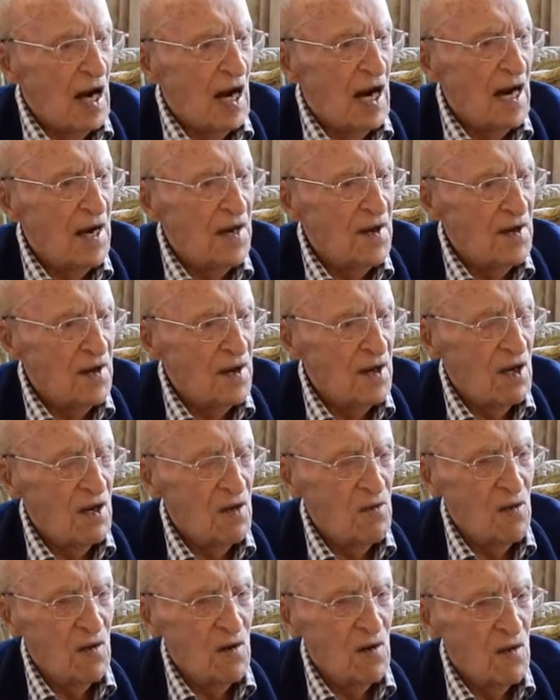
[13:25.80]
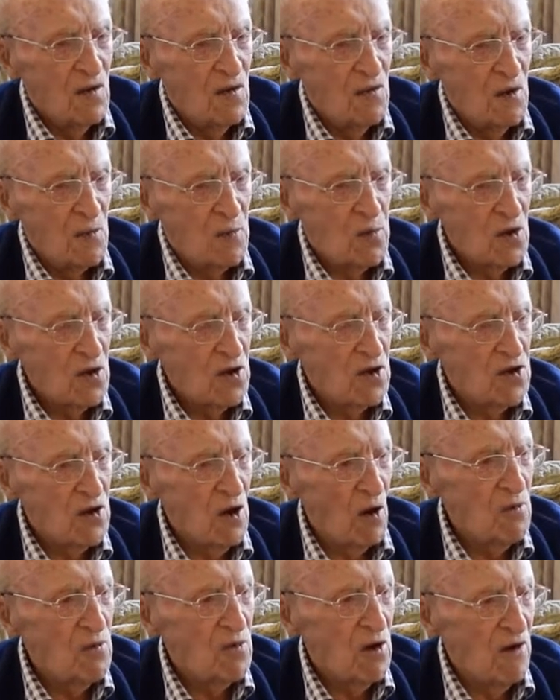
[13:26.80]
and uh, we put a
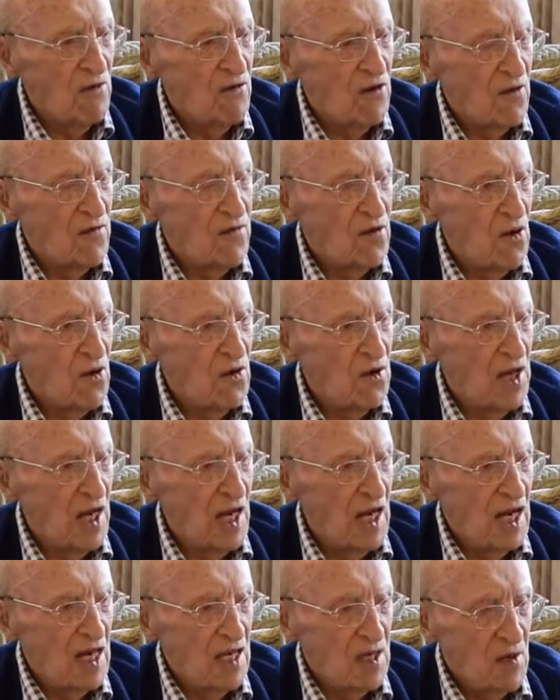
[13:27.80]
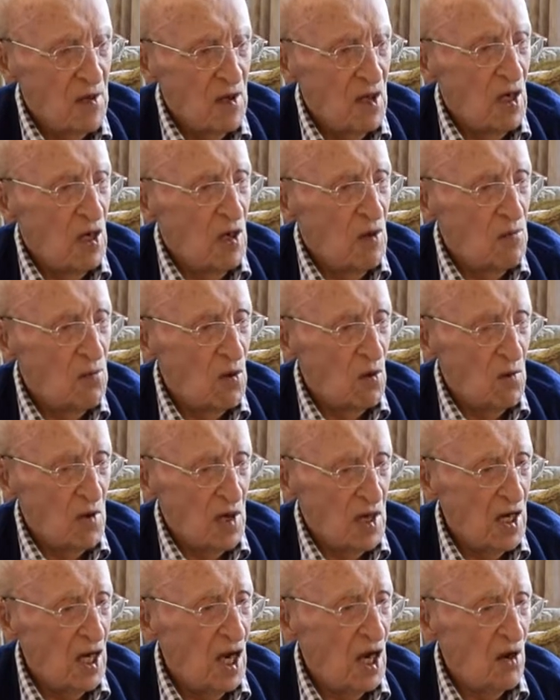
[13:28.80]
stop to it for a few days. But
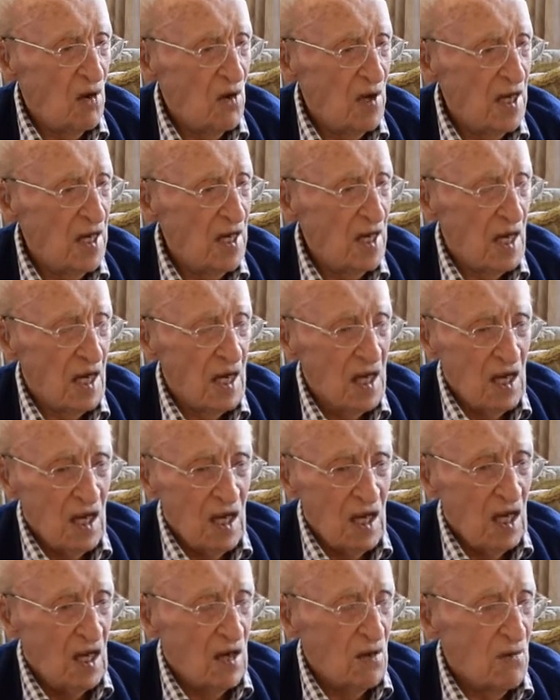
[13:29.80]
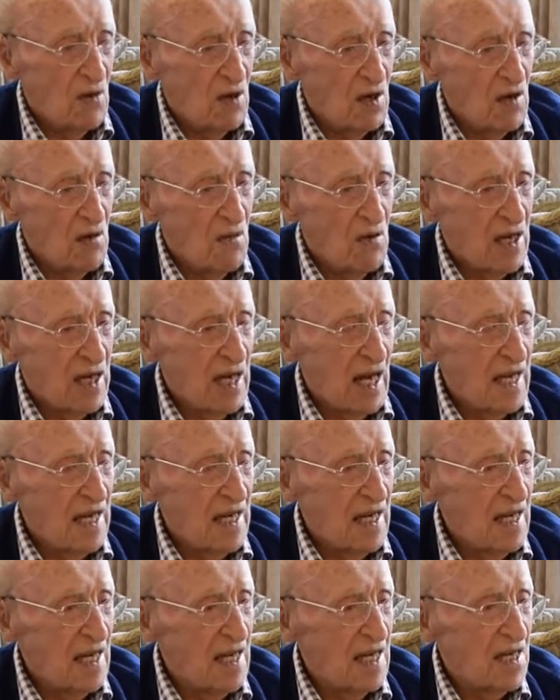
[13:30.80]
we're now in, we're
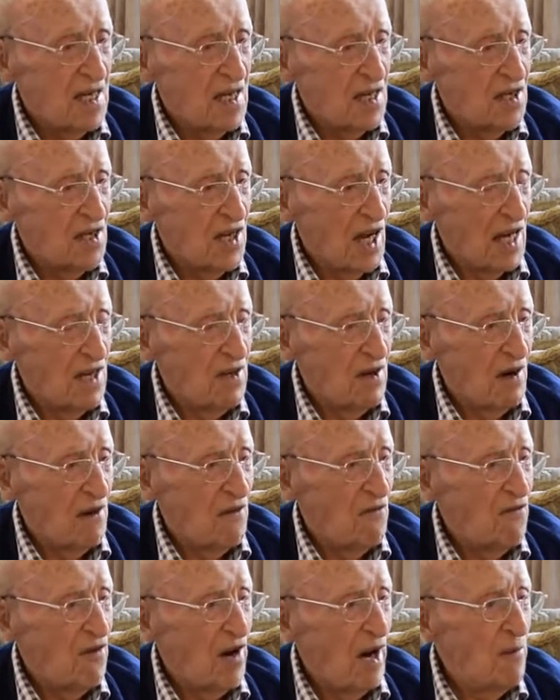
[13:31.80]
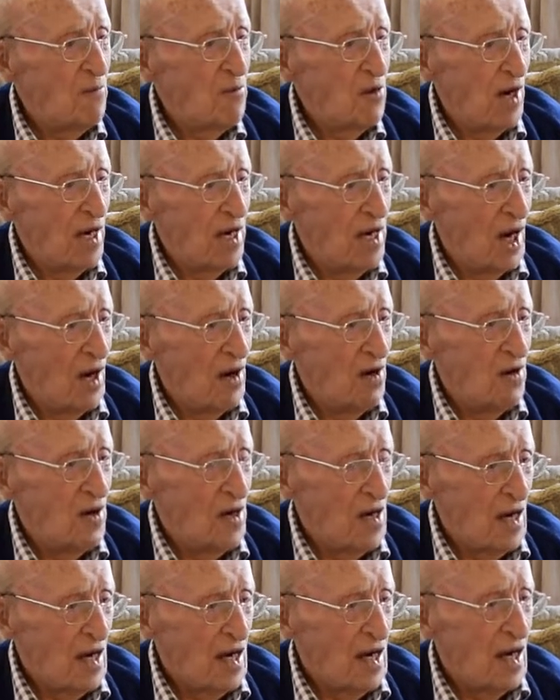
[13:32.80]
getting into January and February
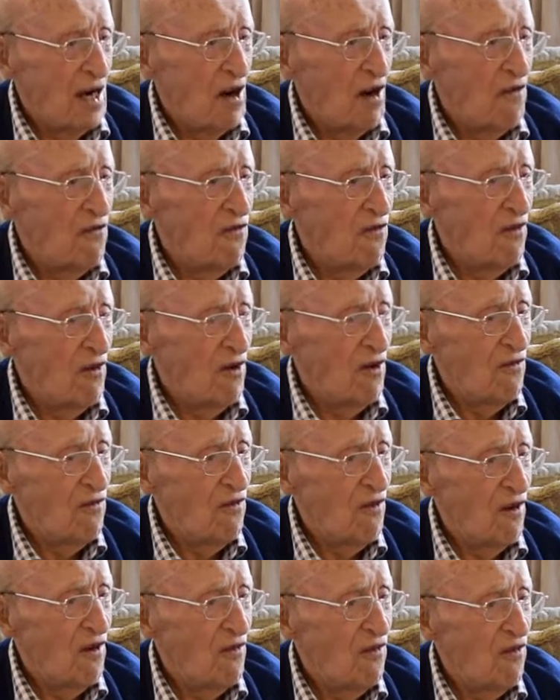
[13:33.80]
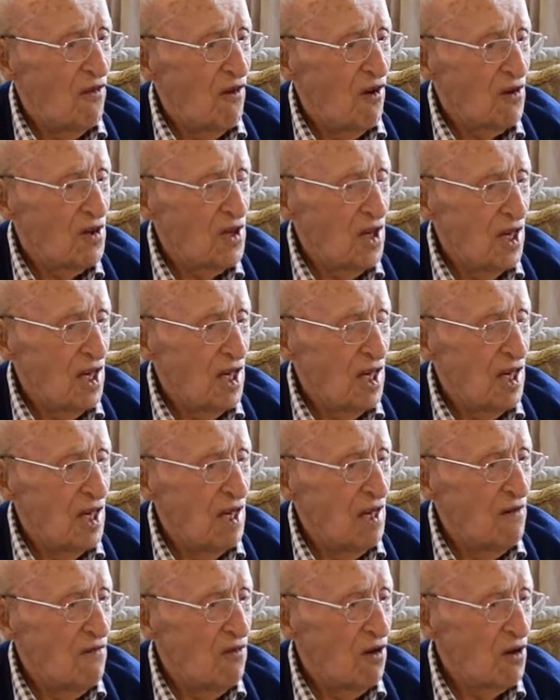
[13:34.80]
now of, of, of 40,
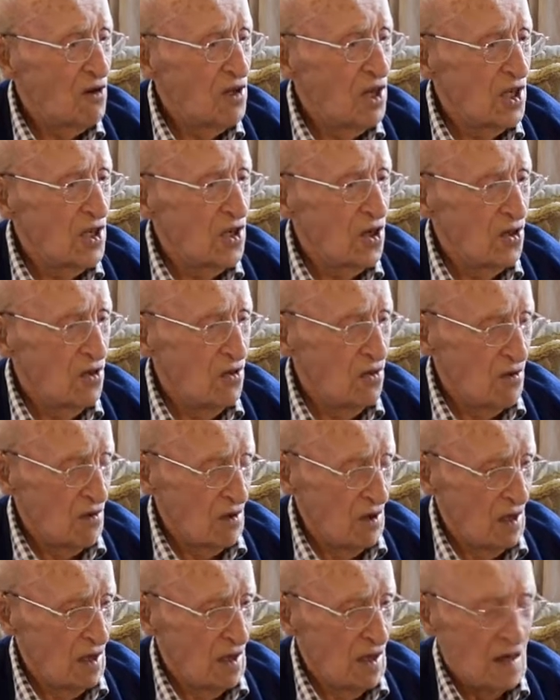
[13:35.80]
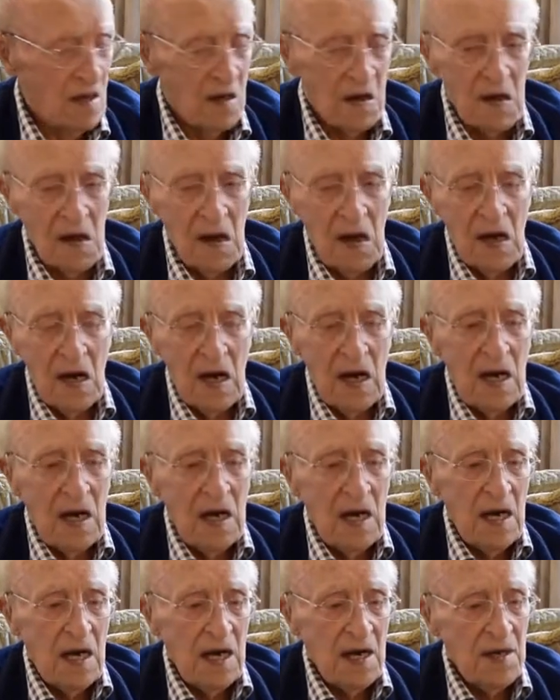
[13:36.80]
42.
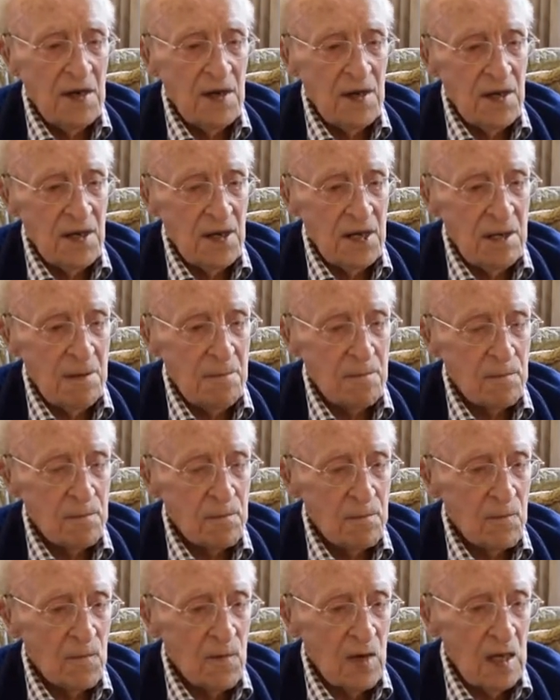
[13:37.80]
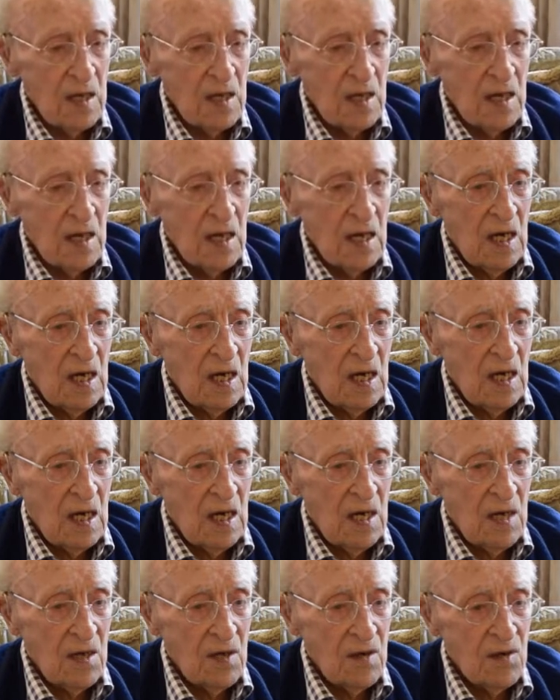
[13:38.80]
And um,
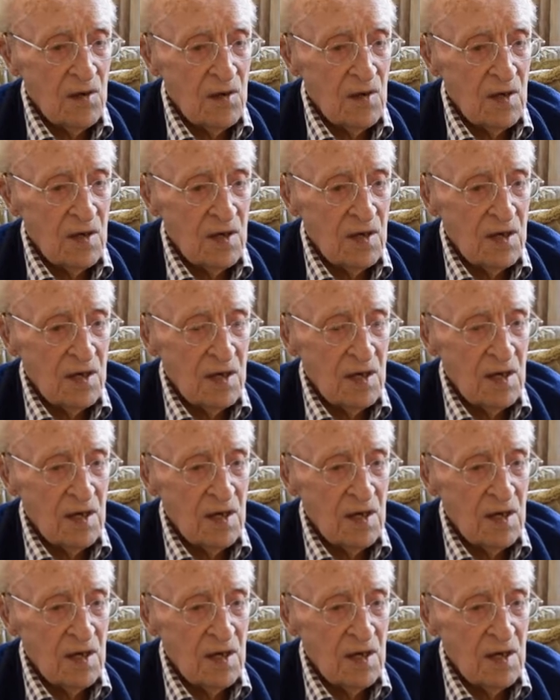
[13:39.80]
uh, uh,